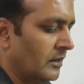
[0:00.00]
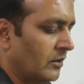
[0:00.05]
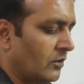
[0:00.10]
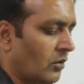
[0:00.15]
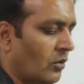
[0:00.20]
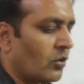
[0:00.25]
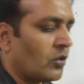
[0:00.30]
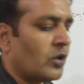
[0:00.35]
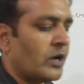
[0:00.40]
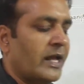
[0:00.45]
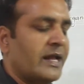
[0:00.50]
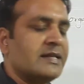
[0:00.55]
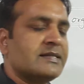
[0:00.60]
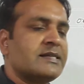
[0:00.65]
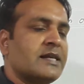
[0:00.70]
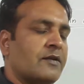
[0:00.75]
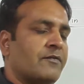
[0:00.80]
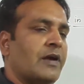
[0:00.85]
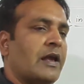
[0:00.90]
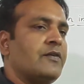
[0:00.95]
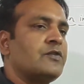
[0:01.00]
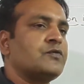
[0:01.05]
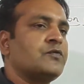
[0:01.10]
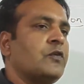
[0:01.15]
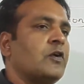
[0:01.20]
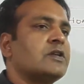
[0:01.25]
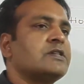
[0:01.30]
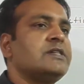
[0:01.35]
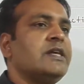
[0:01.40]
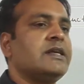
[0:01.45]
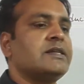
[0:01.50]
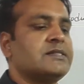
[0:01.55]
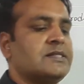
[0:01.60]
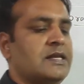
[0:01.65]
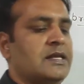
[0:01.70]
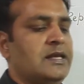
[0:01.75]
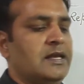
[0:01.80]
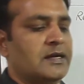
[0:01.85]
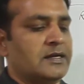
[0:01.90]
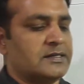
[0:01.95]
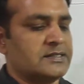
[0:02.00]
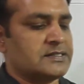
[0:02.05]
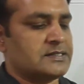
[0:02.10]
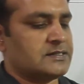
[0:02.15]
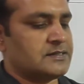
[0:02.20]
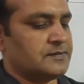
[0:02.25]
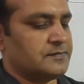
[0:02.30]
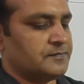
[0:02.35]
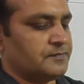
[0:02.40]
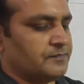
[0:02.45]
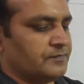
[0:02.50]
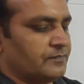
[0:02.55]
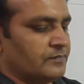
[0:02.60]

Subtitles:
Crocodile survives for 60 years.